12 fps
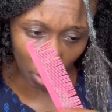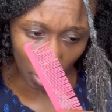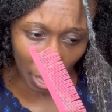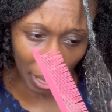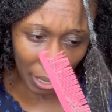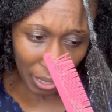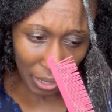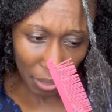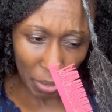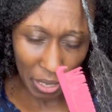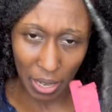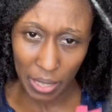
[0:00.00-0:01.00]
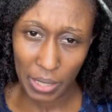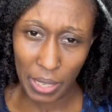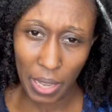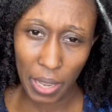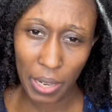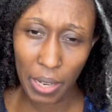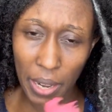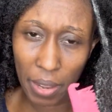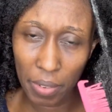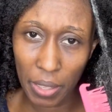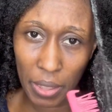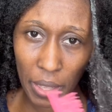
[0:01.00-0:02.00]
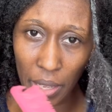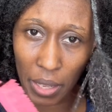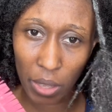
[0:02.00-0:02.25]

Let me not say I didn't have anything